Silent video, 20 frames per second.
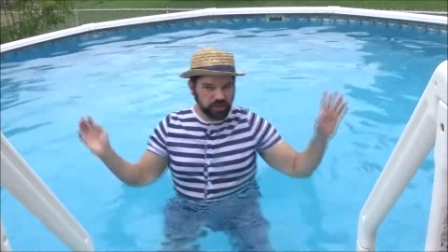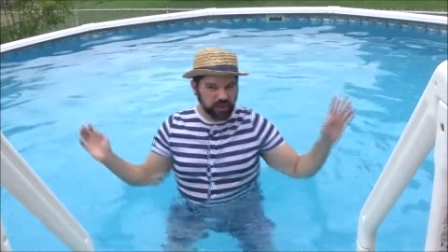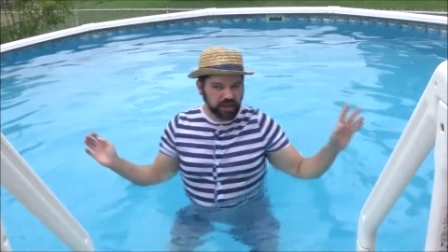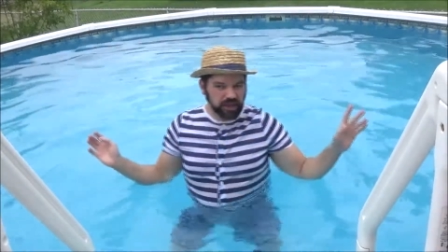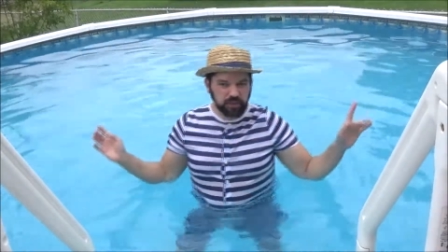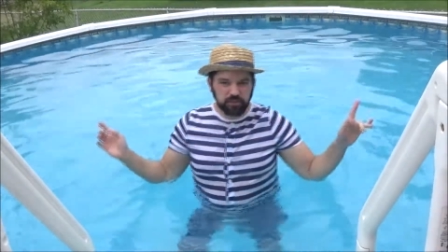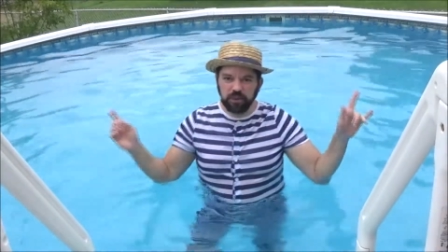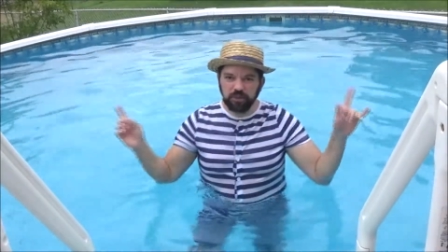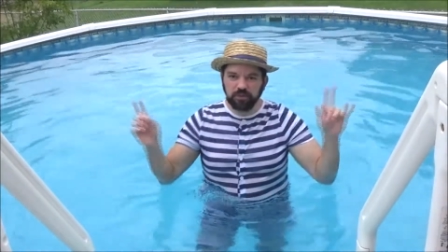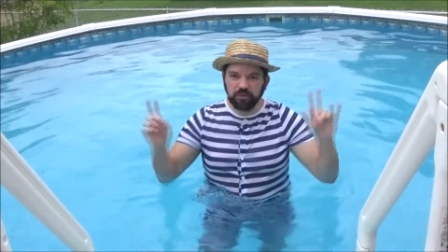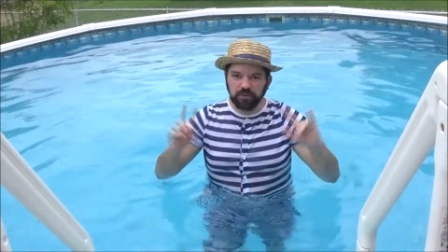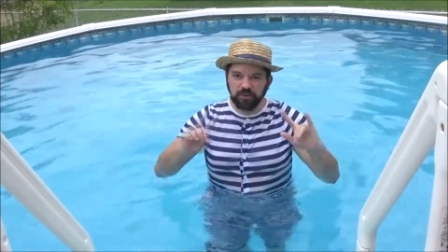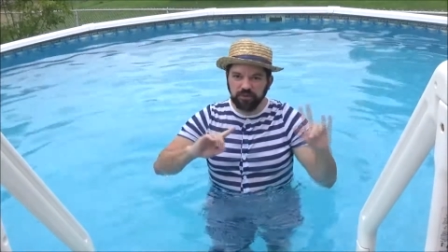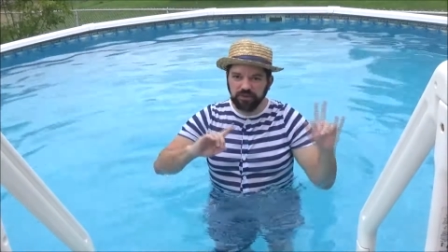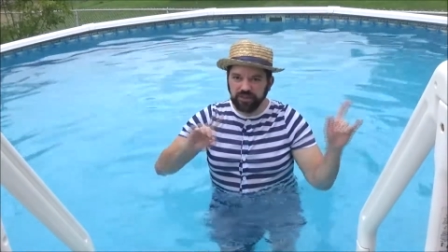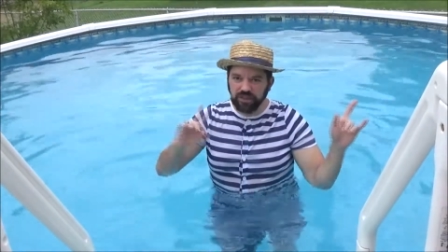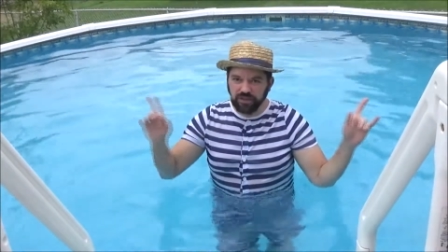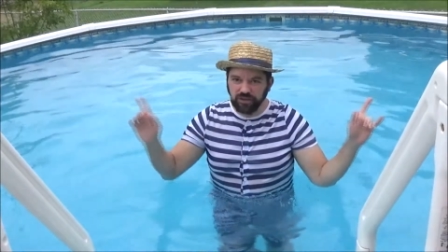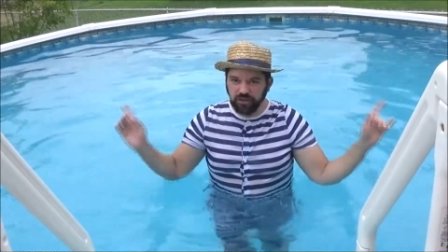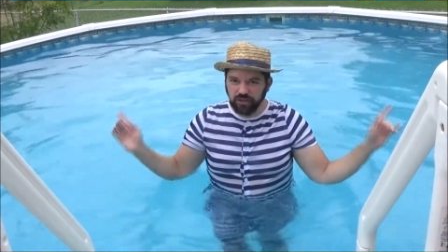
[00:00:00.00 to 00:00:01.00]
A lot of people
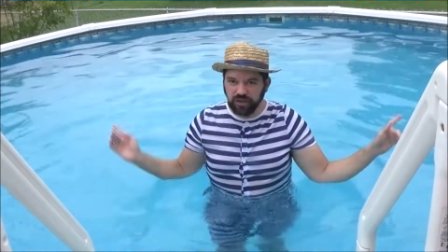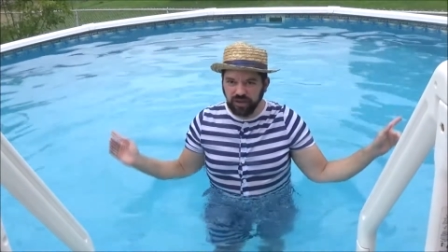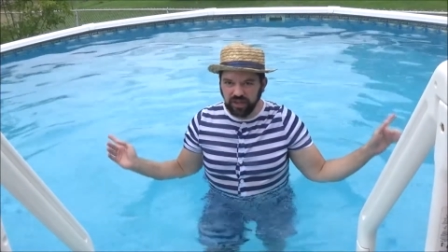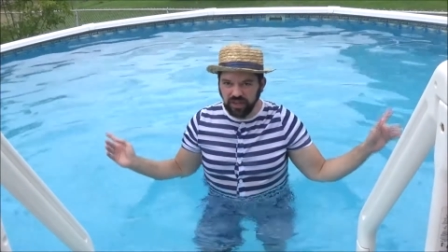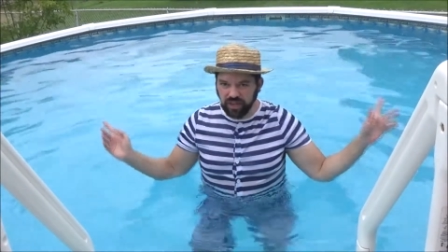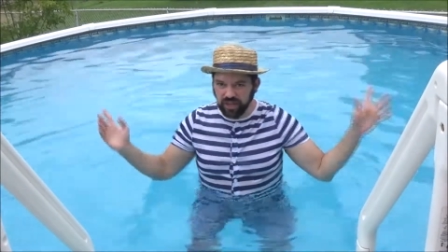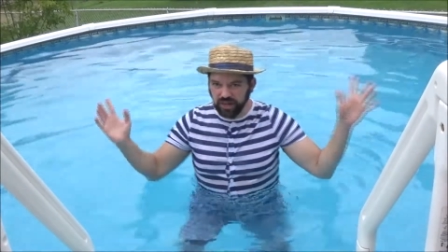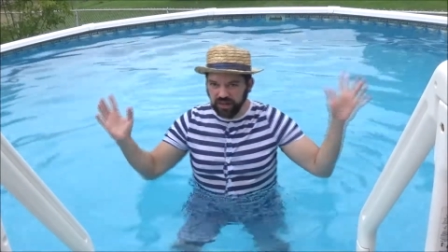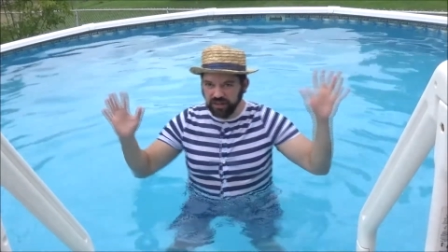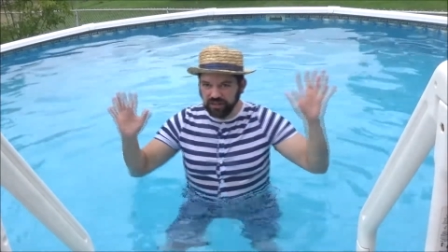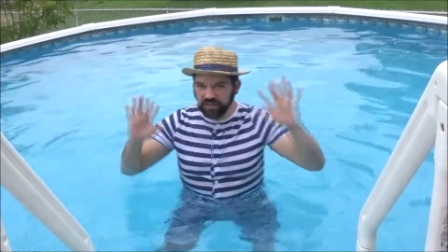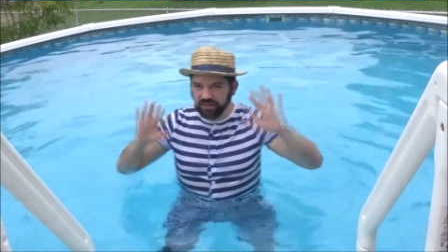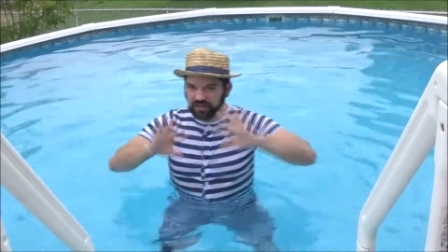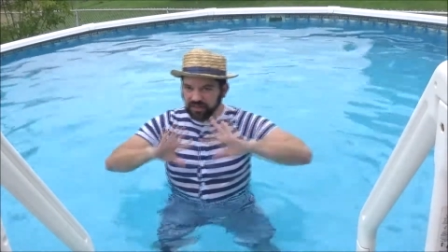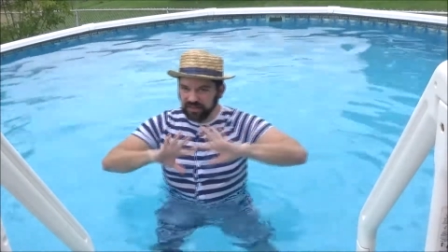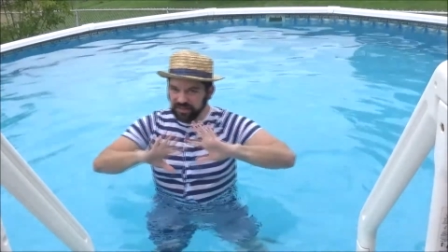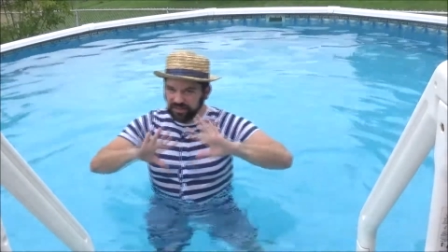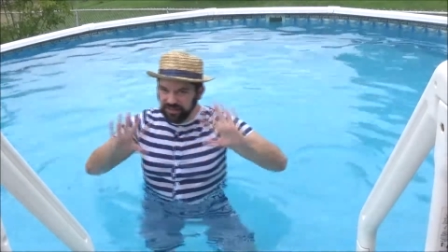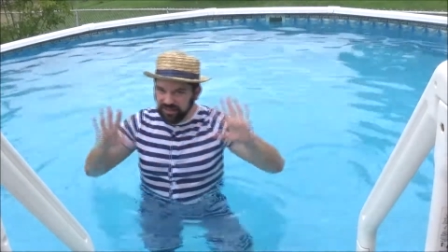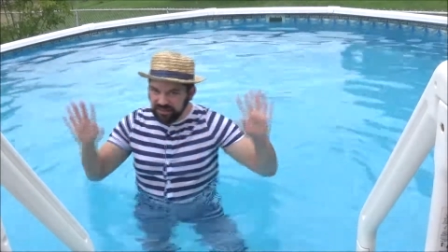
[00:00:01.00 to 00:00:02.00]
don't think you can get a
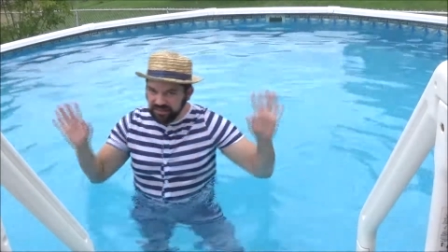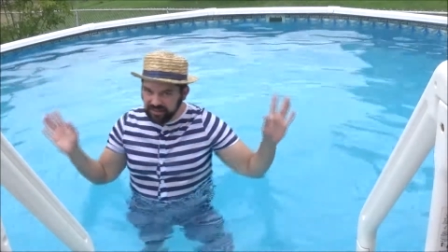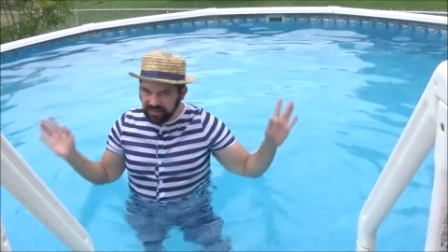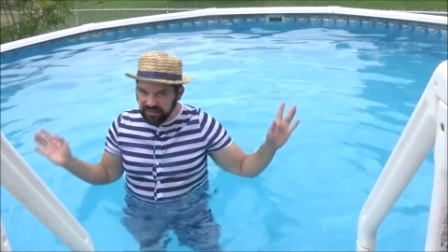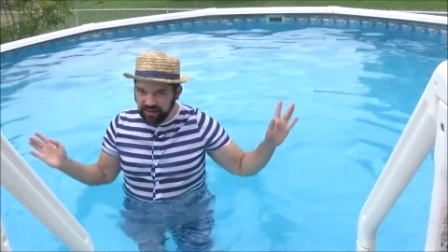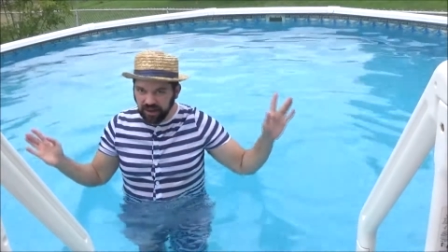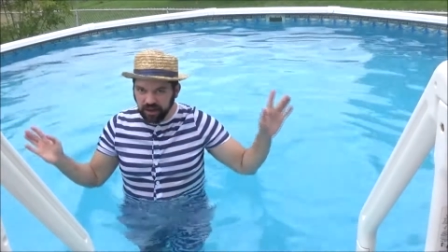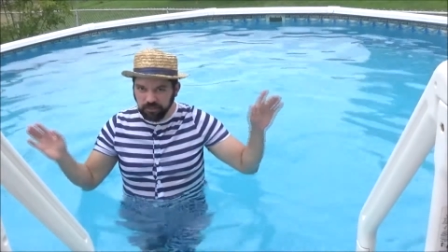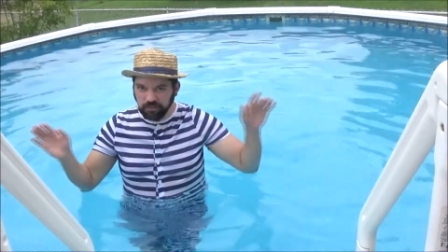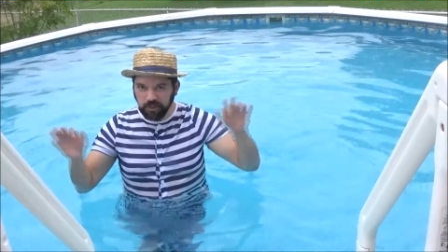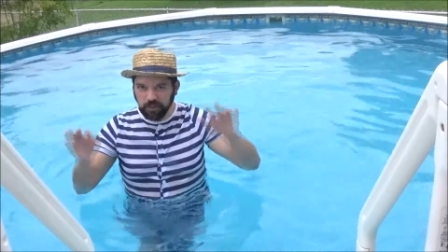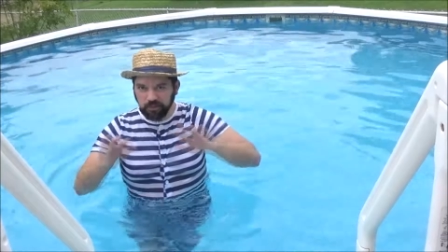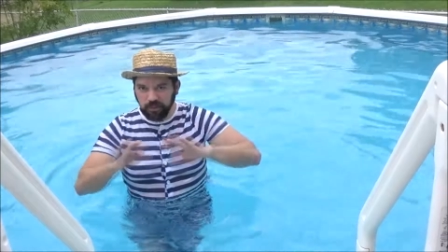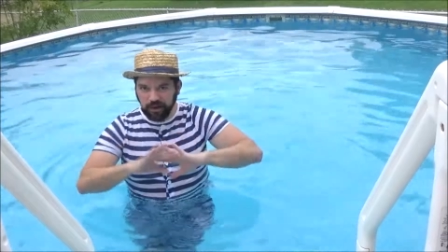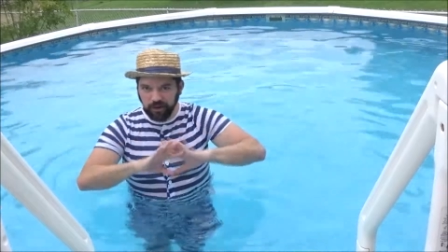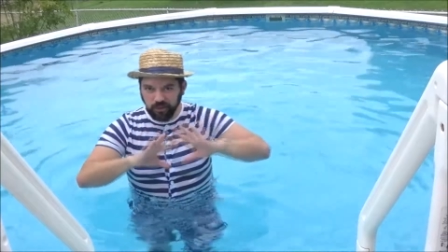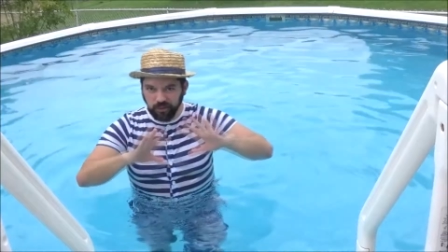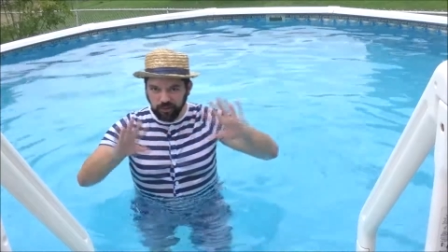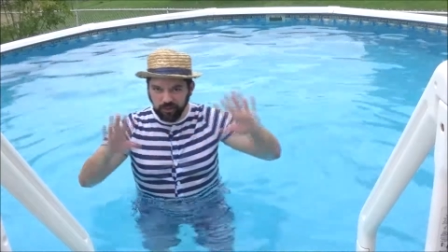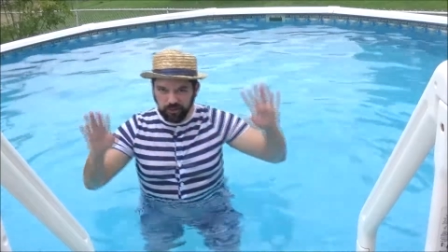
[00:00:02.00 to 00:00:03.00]
decent upper body